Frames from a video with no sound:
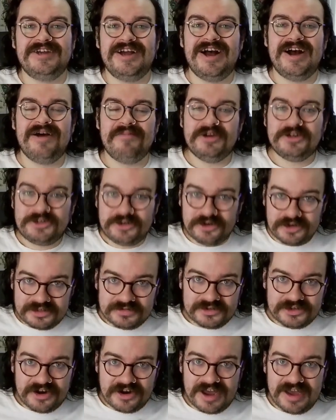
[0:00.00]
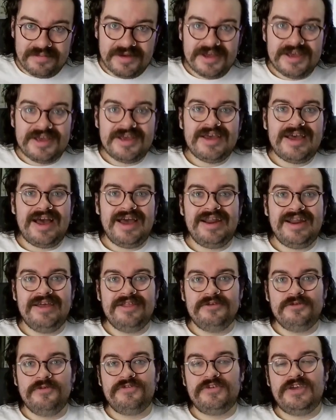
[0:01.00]
Uh, make sure to subscribe and hit the
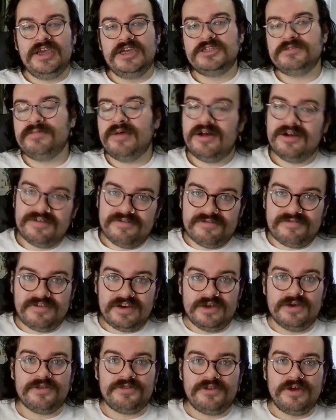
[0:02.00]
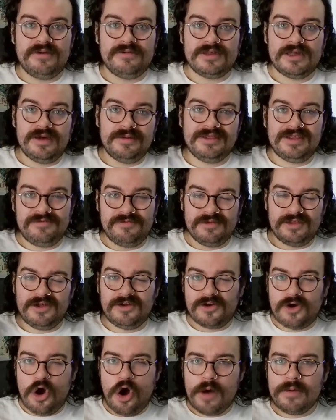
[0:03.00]
notification bell. Give the video a thumbs up and leave a
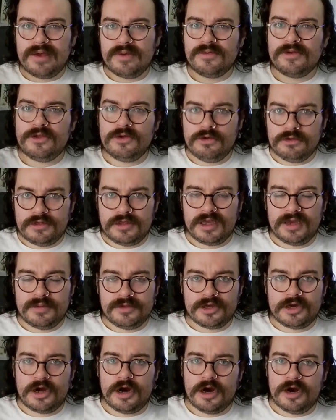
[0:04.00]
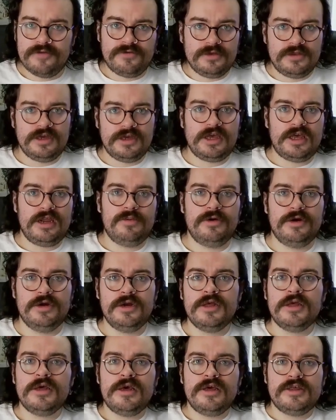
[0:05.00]
comment what you think about the card. If you think anyone
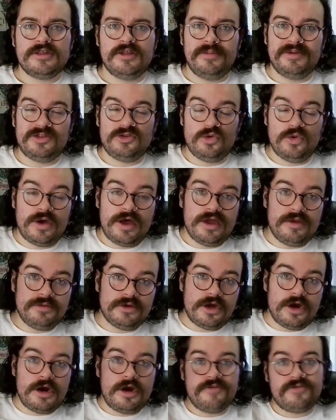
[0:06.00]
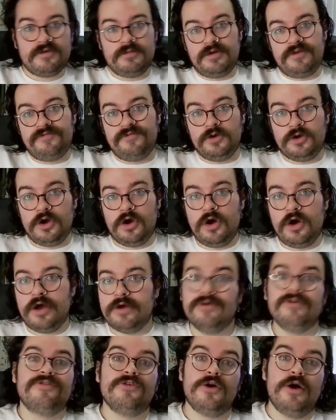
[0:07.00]
is a little bit too high up the card, if someone I forgot, I
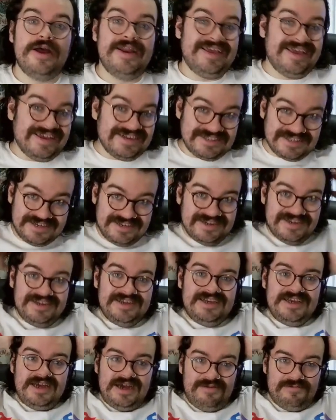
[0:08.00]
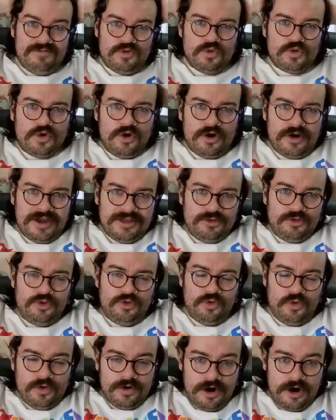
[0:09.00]
know I forgot Eddie Kingston, I'm so sorry.
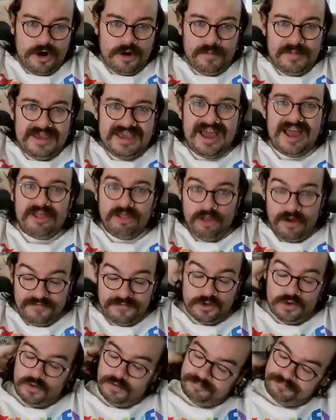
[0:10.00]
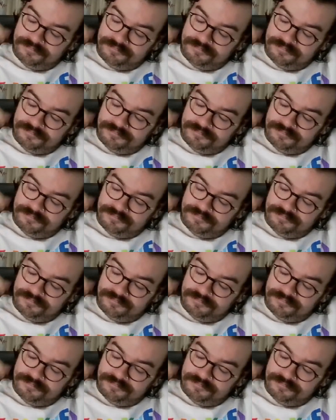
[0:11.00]
Don't hurt me. I love you.